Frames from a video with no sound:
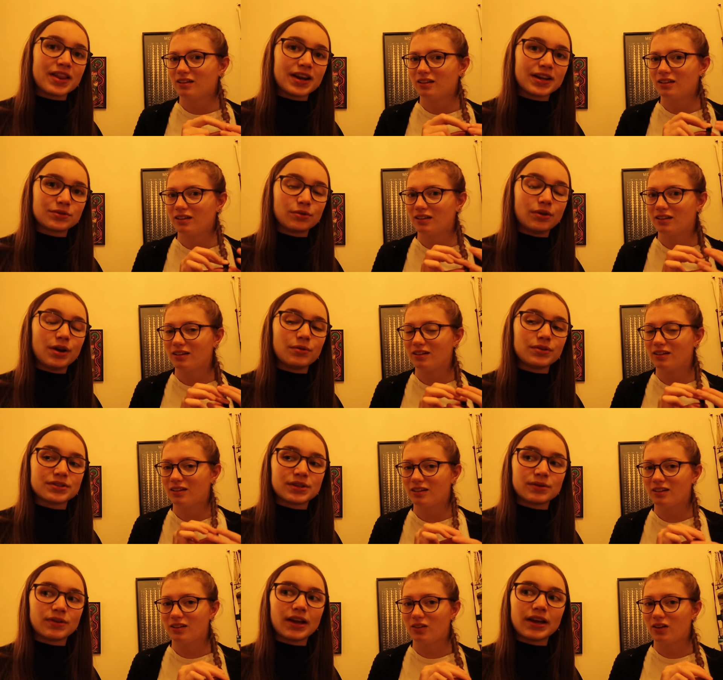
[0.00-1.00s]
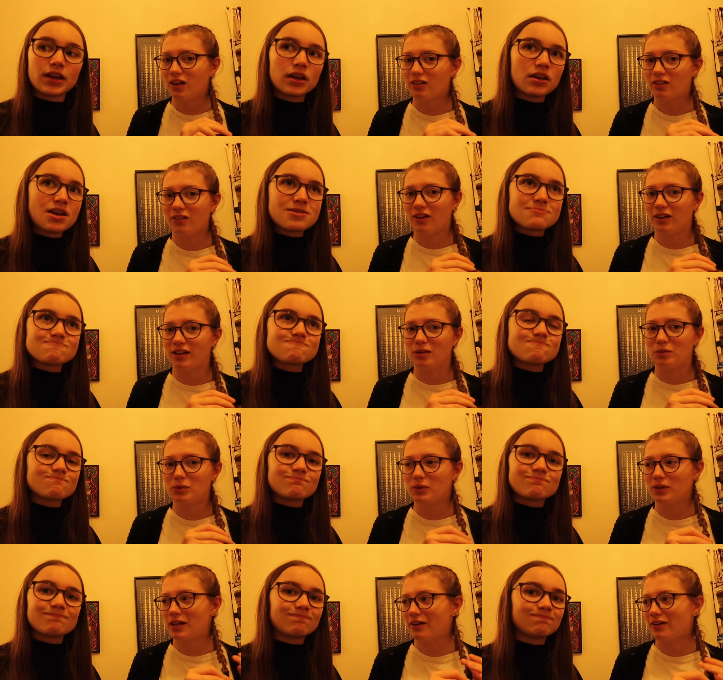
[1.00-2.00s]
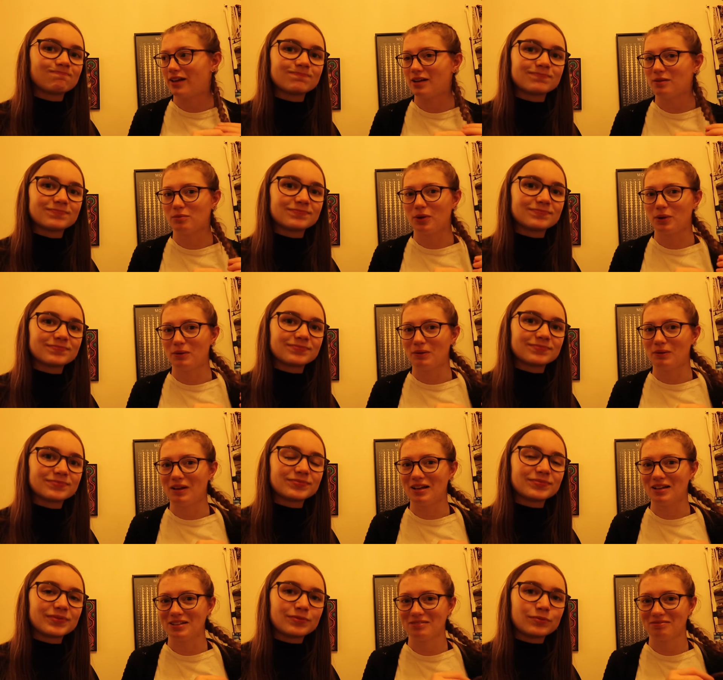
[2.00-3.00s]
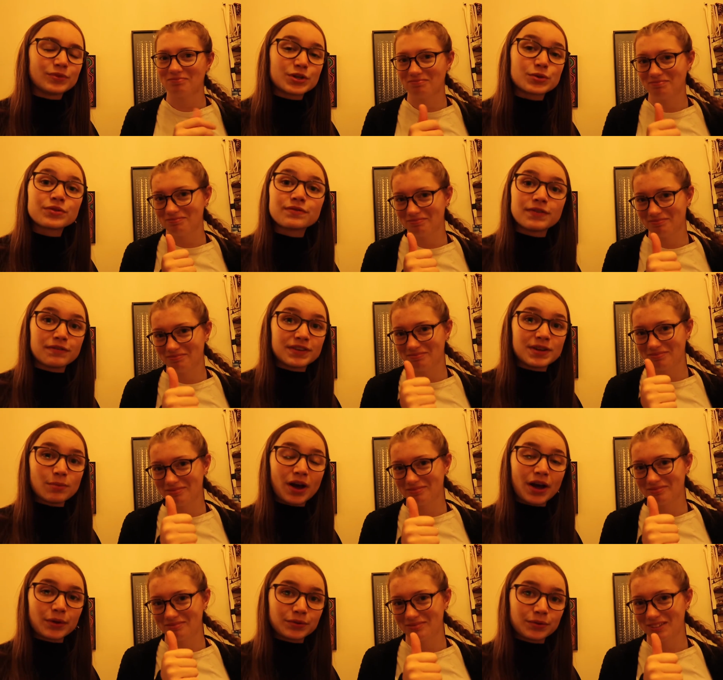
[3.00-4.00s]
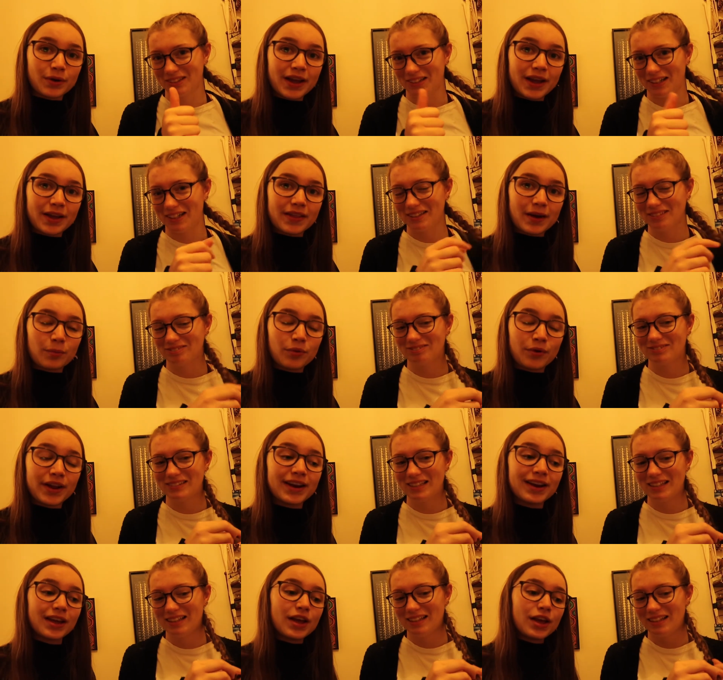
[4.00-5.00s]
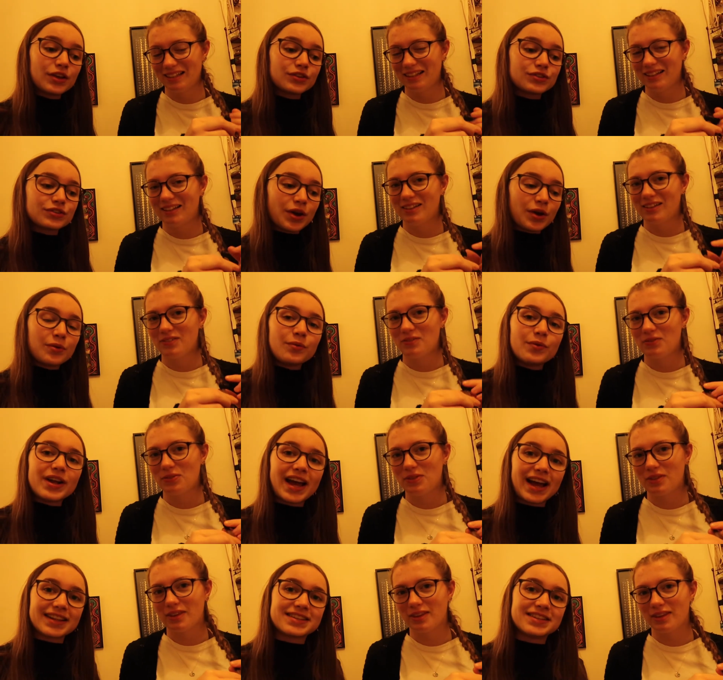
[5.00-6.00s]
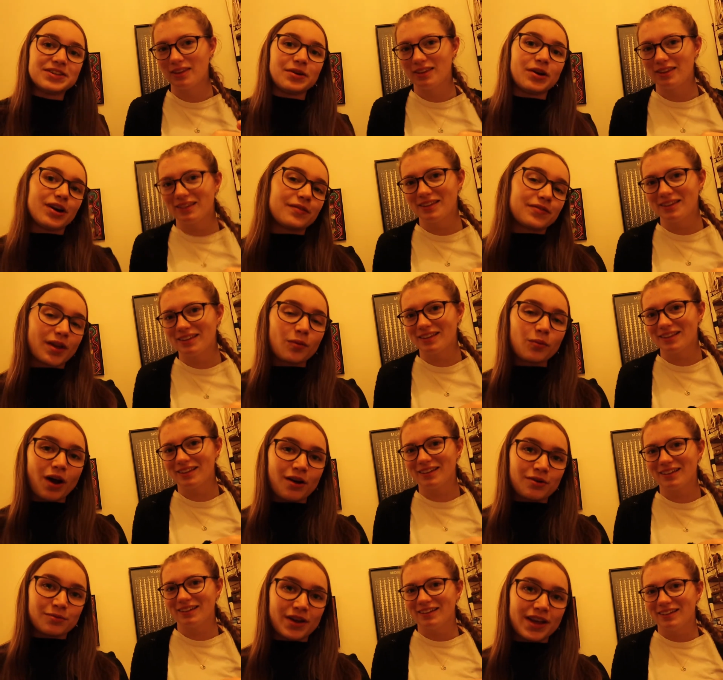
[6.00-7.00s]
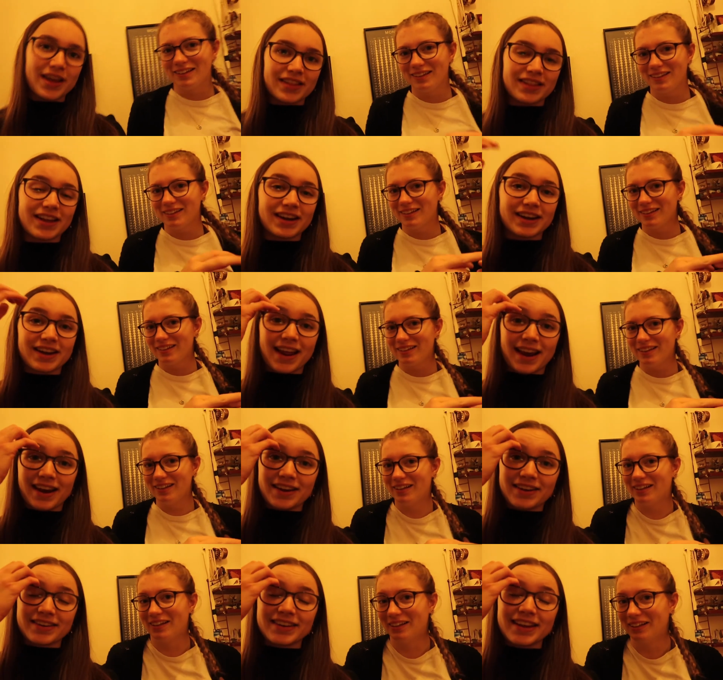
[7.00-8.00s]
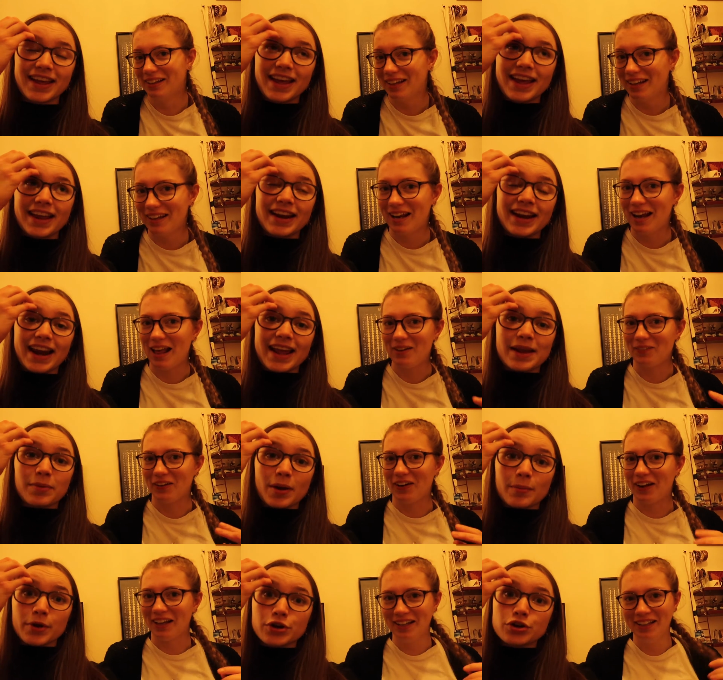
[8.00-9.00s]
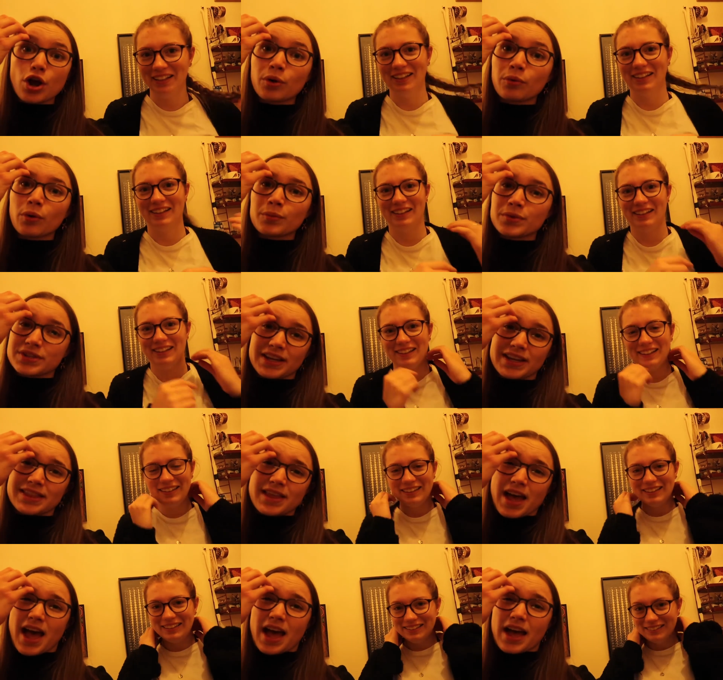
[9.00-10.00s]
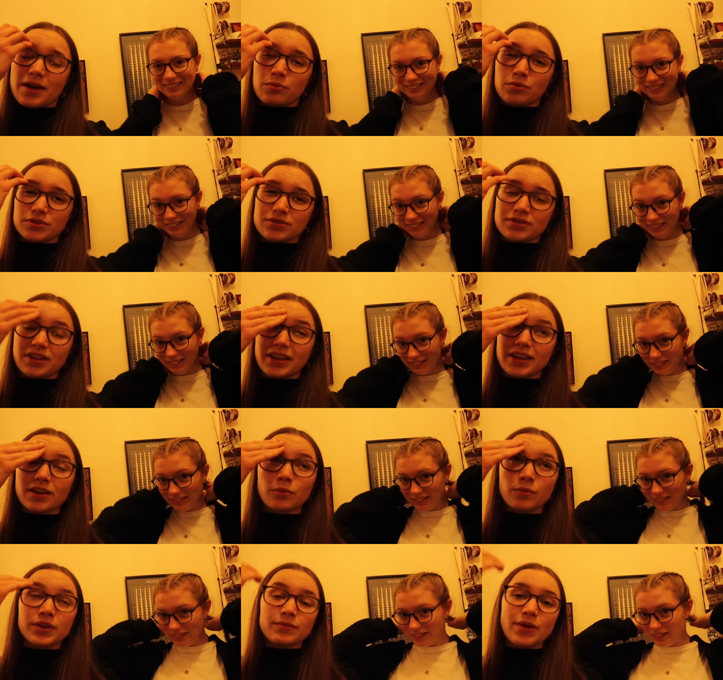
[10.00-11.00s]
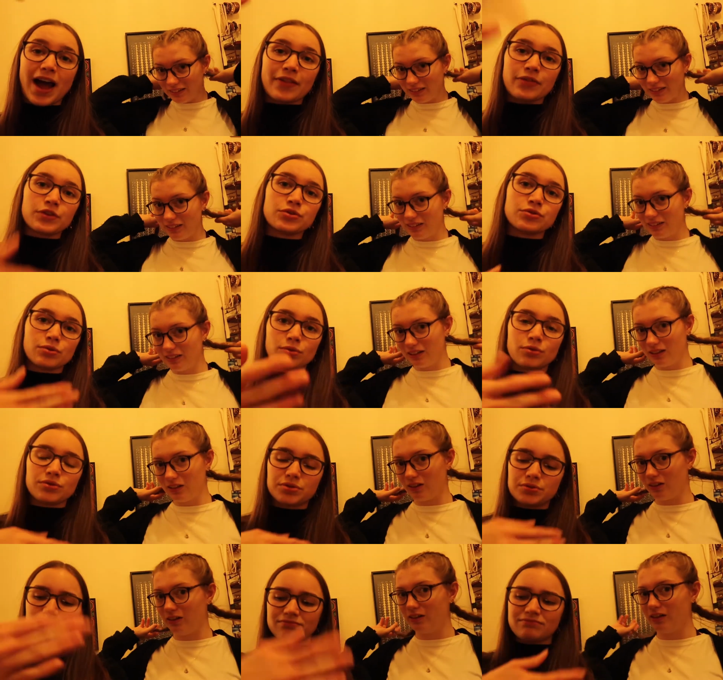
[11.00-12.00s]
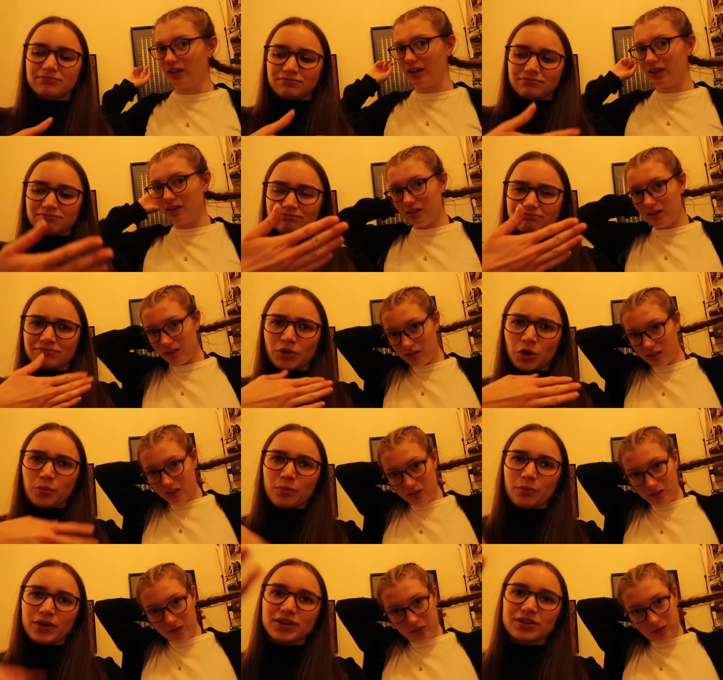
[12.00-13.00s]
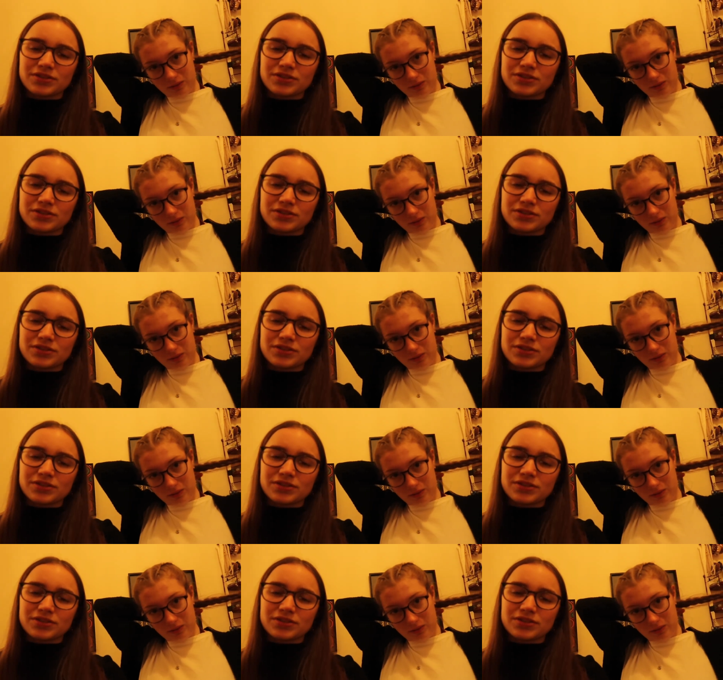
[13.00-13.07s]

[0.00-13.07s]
Speaker 1: the next toilet was, and they were like, there aren't any between here and Edinburgh, we were like, which was 50 miles away at that point, so we had to do a wild way in LA by. No one was like there, it wasn't like we had the doors open, we